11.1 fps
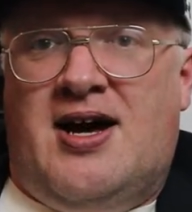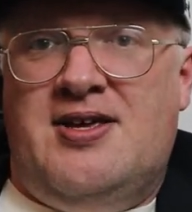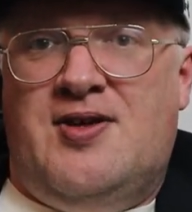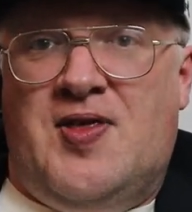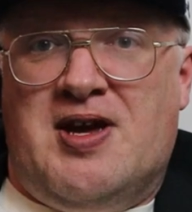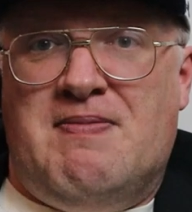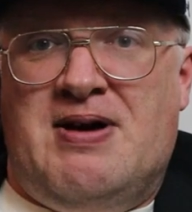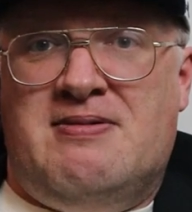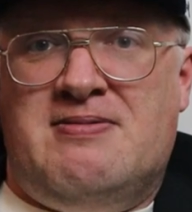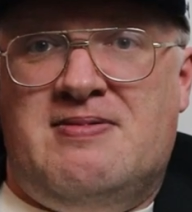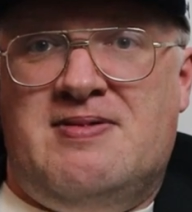And you think
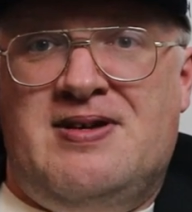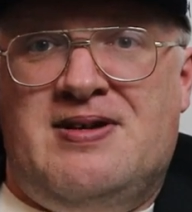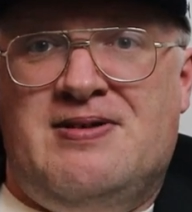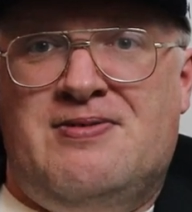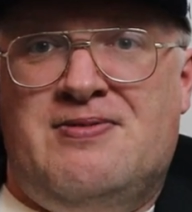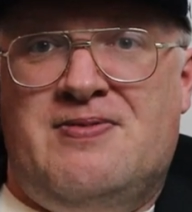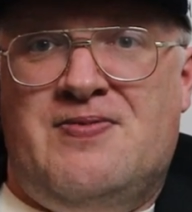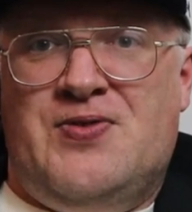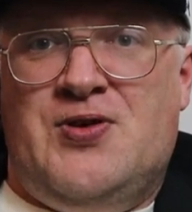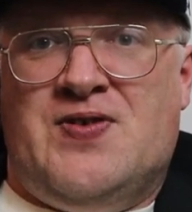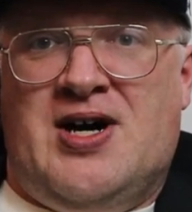about, you know,
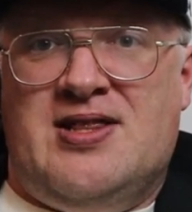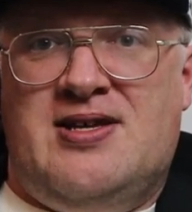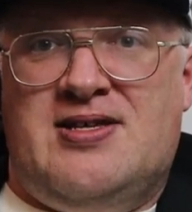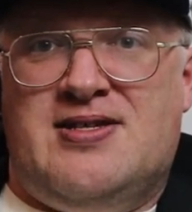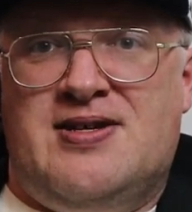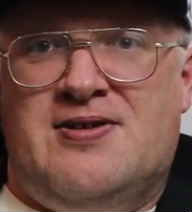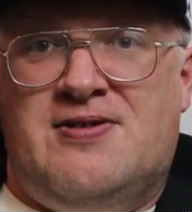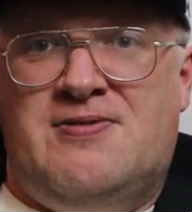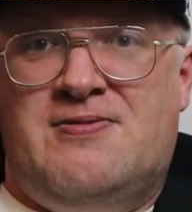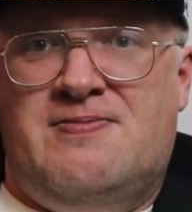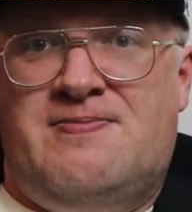you've got this, you
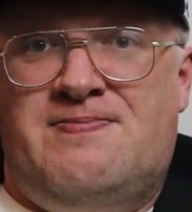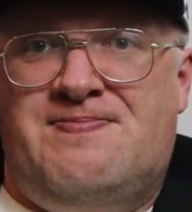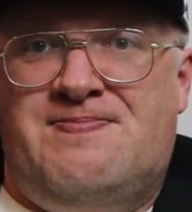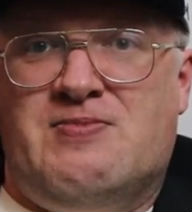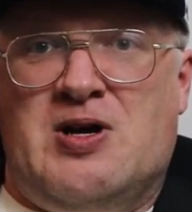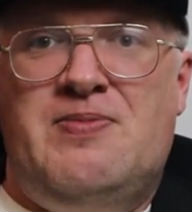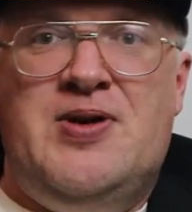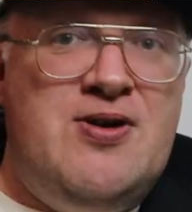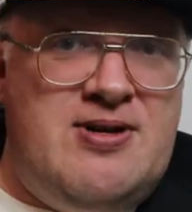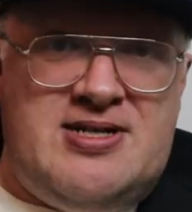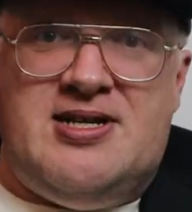know,
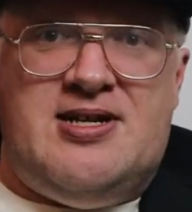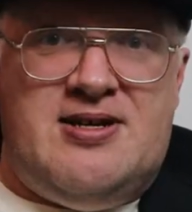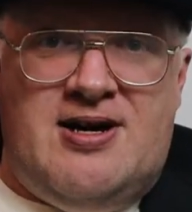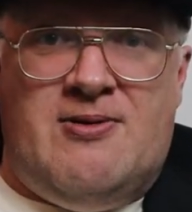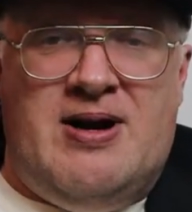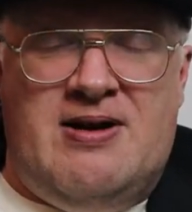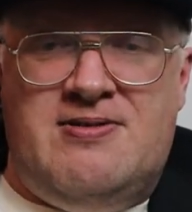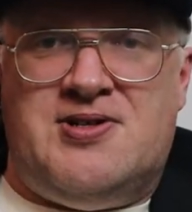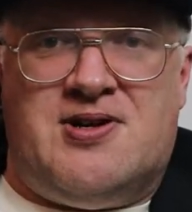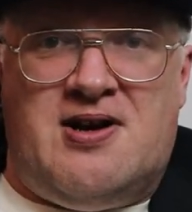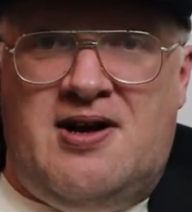community
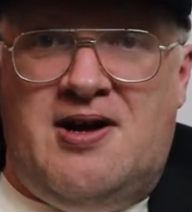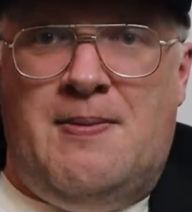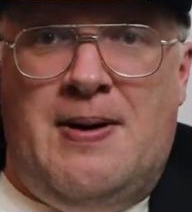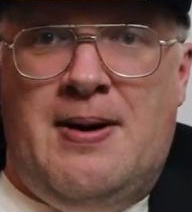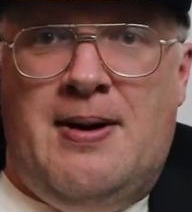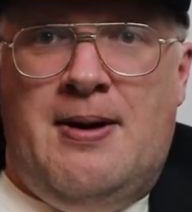around your club.